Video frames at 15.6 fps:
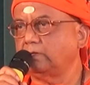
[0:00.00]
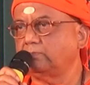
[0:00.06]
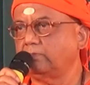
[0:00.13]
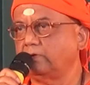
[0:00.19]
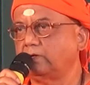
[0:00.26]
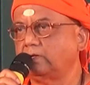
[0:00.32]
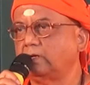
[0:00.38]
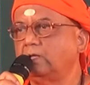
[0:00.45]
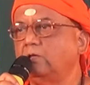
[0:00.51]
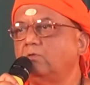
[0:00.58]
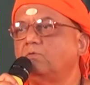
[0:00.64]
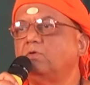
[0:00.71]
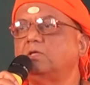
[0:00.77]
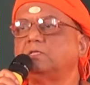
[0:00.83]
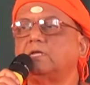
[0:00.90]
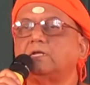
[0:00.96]
my point?
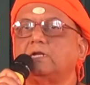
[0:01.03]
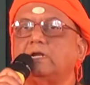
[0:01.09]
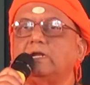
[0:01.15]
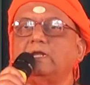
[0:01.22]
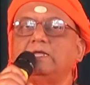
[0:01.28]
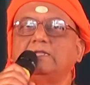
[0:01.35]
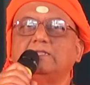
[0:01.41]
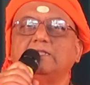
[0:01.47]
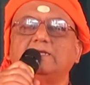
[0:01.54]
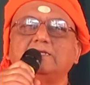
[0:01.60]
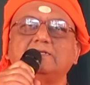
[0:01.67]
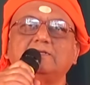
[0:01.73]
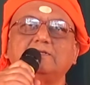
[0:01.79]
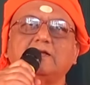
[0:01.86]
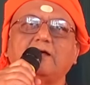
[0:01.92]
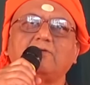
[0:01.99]
We generally, in
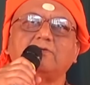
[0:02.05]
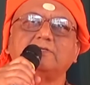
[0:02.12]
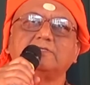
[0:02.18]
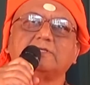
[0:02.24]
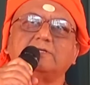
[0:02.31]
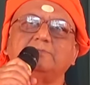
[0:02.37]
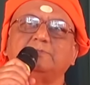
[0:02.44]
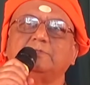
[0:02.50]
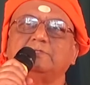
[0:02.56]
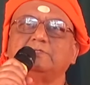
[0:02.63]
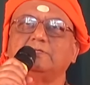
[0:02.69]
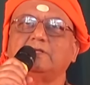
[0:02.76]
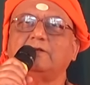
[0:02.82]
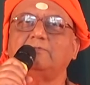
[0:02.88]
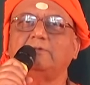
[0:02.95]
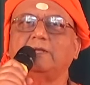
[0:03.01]
our scriptures,
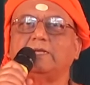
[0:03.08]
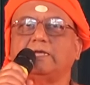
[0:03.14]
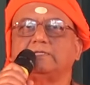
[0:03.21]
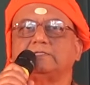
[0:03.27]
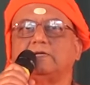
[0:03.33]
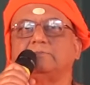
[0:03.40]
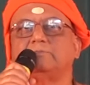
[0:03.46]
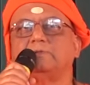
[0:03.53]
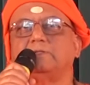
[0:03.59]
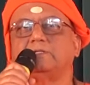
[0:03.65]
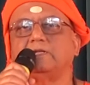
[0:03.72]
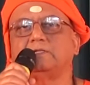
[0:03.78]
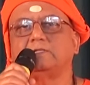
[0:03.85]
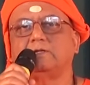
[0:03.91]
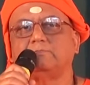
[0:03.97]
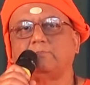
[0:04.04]
there will be an example
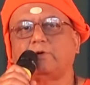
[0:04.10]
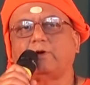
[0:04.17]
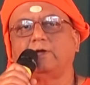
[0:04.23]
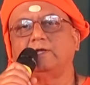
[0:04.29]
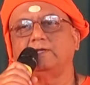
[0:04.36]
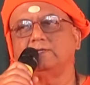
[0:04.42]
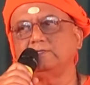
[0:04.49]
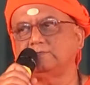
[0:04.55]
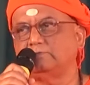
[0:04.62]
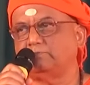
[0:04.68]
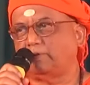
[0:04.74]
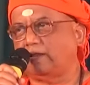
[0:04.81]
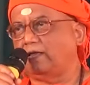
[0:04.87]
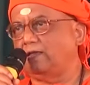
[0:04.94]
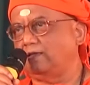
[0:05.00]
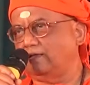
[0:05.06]
that the boy is
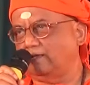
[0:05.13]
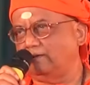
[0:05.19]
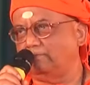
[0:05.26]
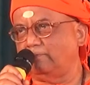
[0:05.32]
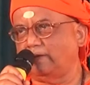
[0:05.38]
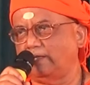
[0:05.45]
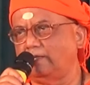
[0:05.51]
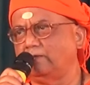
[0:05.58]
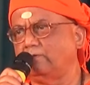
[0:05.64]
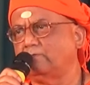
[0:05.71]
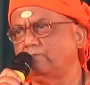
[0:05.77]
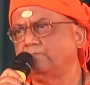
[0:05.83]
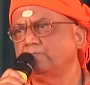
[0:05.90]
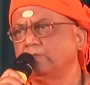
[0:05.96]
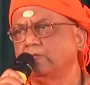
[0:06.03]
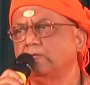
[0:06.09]
playing and playing.
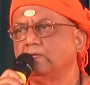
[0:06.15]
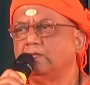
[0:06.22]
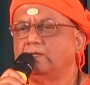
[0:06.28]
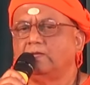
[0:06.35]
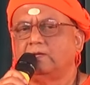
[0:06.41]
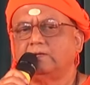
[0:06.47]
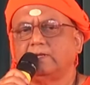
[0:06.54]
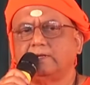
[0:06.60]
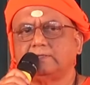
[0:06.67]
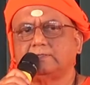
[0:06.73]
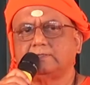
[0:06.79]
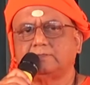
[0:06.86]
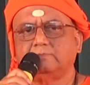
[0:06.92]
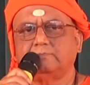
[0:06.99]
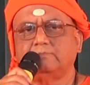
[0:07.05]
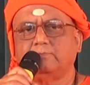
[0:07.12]
It
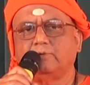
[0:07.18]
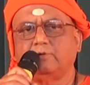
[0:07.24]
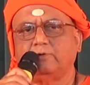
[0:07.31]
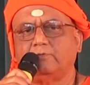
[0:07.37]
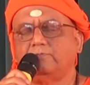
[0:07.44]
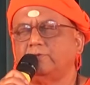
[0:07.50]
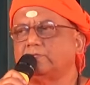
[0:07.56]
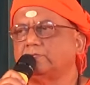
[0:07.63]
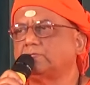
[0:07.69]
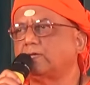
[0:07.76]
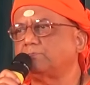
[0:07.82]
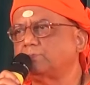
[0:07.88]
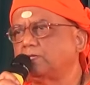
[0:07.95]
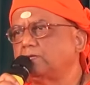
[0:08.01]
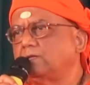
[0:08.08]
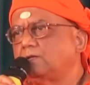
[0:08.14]
gets bored with
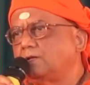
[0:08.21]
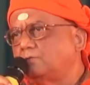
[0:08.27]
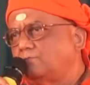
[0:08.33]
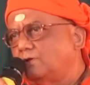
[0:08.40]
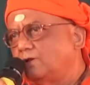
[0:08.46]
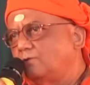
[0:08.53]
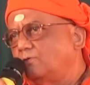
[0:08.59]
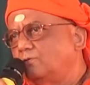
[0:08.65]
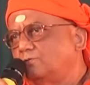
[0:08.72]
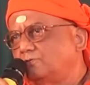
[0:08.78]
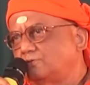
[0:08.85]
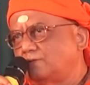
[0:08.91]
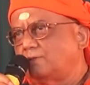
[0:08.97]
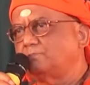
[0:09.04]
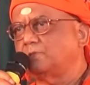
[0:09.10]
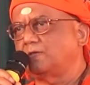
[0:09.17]
something, it will go to
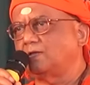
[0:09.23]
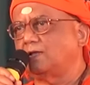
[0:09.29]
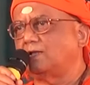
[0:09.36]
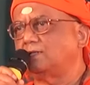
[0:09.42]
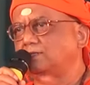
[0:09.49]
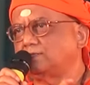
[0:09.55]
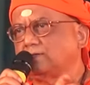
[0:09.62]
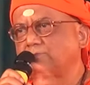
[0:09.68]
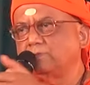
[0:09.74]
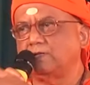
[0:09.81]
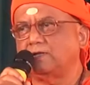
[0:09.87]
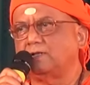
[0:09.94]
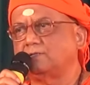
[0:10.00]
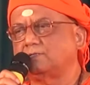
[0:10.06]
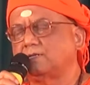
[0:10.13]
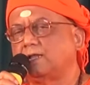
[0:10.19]
something
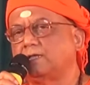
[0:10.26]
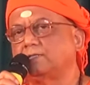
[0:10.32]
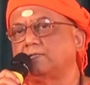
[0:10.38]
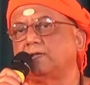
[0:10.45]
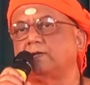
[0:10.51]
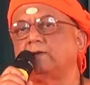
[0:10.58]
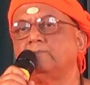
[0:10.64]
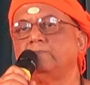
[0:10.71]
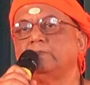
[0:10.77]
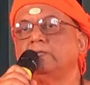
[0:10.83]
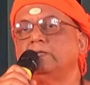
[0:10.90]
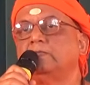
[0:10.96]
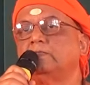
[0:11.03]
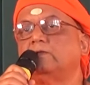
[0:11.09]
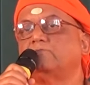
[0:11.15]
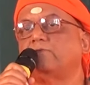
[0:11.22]
else like that.
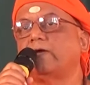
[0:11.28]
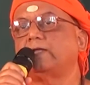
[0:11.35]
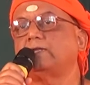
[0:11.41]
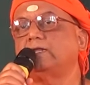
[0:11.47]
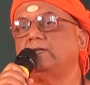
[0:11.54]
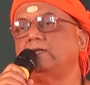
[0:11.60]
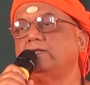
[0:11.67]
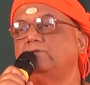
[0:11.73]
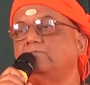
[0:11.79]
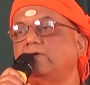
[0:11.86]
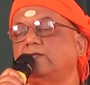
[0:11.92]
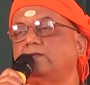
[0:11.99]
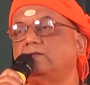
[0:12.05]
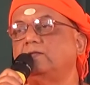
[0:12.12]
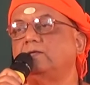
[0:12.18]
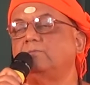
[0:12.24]
Then finally,
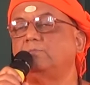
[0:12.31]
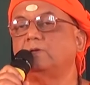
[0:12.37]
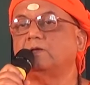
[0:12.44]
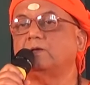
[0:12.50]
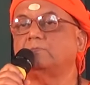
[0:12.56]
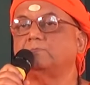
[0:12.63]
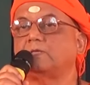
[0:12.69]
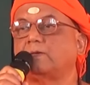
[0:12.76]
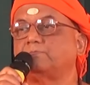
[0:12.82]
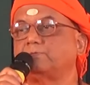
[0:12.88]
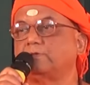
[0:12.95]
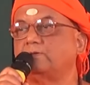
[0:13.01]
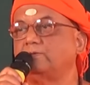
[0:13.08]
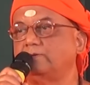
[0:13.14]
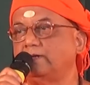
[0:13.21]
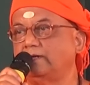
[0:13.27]
when he becomes
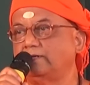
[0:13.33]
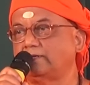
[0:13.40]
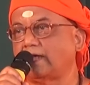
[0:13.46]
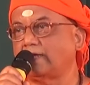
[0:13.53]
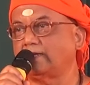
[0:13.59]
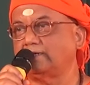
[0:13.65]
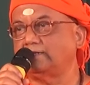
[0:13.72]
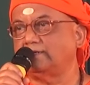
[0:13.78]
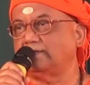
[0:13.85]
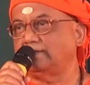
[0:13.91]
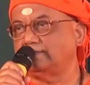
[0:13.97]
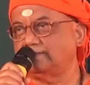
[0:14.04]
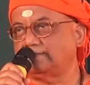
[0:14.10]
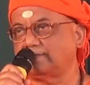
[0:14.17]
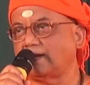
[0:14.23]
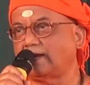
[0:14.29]
absolutely tired
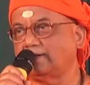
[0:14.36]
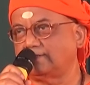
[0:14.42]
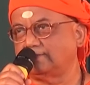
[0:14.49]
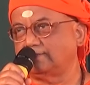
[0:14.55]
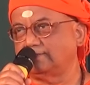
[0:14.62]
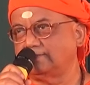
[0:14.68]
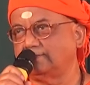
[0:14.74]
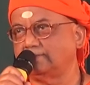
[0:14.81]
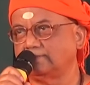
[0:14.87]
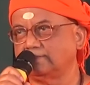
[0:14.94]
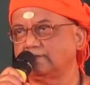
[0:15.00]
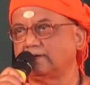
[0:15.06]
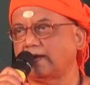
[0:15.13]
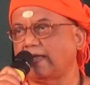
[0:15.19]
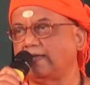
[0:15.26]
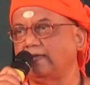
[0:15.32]
and starts
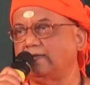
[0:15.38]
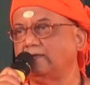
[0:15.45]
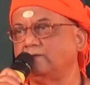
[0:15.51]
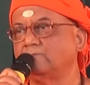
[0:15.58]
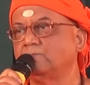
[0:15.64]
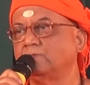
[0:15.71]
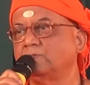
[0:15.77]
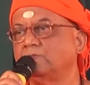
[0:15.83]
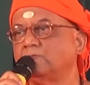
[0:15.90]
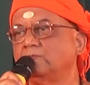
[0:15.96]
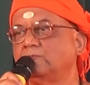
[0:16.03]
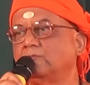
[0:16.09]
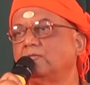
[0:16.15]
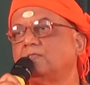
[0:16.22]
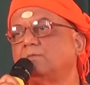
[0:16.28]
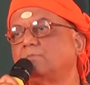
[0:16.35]
crying,
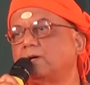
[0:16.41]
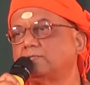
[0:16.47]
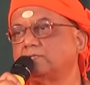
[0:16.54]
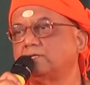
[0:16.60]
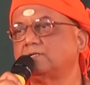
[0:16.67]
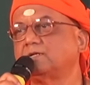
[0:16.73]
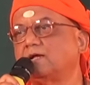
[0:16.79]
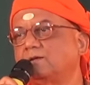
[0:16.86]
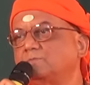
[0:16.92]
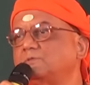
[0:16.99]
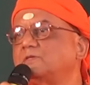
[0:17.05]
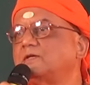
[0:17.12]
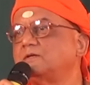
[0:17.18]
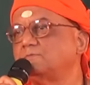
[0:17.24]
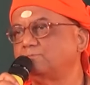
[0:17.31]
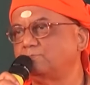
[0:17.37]
then the mother
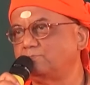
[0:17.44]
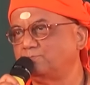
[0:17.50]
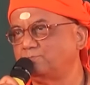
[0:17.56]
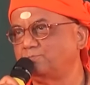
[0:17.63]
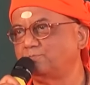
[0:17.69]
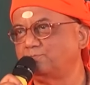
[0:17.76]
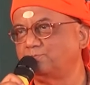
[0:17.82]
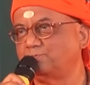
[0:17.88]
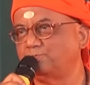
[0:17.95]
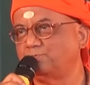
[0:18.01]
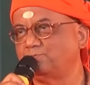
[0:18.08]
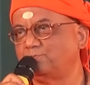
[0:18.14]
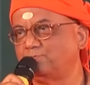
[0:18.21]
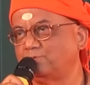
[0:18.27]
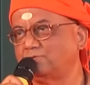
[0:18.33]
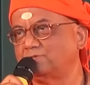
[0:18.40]
comes and
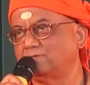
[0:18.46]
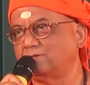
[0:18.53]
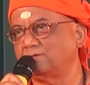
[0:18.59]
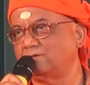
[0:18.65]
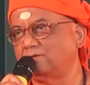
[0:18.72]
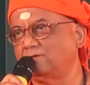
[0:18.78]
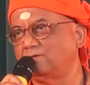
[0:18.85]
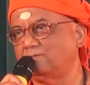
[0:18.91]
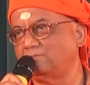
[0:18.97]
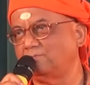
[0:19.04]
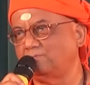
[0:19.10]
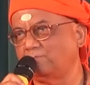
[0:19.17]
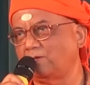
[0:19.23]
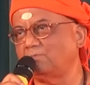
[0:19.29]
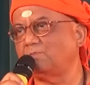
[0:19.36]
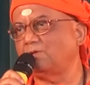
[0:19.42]
puts the
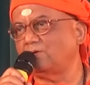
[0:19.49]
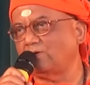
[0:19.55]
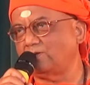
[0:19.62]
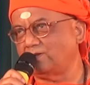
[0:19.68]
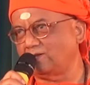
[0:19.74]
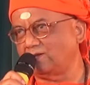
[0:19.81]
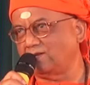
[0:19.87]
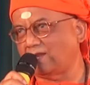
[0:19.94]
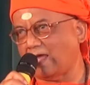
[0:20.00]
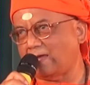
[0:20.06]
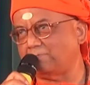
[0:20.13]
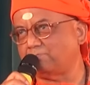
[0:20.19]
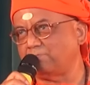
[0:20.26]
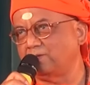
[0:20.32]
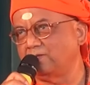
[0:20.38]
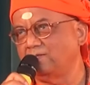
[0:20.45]
baby on her
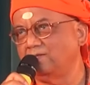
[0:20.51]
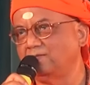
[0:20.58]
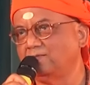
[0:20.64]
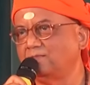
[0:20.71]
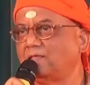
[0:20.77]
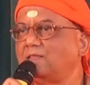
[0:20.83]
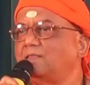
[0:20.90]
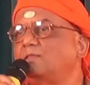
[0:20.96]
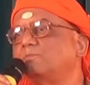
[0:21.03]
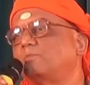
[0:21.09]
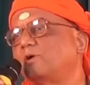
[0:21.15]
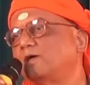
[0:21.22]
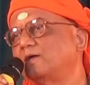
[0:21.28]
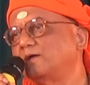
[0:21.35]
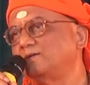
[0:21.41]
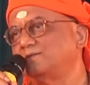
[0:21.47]
lap. Then the
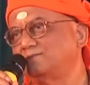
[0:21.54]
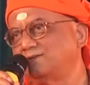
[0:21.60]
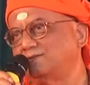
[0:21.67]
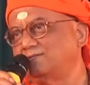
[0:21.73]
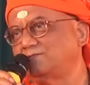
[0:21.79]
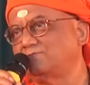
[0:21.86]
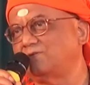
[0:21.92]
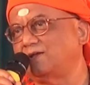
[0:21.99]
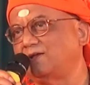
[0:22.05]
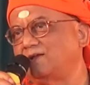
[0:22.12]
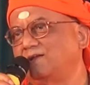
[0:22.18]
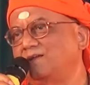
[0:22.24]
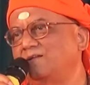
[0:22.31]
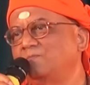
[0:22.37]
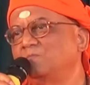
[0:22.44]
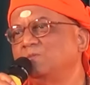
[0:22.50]
boy gets satisfied.
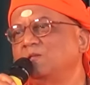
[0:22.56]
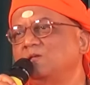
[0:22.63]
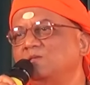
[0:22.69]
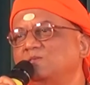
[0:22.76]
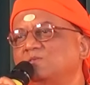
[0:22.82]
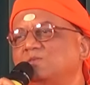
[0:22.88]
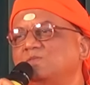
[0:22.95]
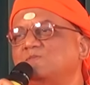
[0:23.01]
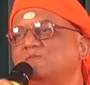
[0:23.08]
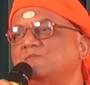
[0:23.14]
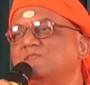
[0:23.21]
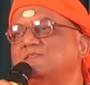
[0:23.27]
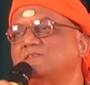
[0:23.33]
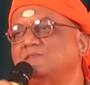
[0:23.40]
So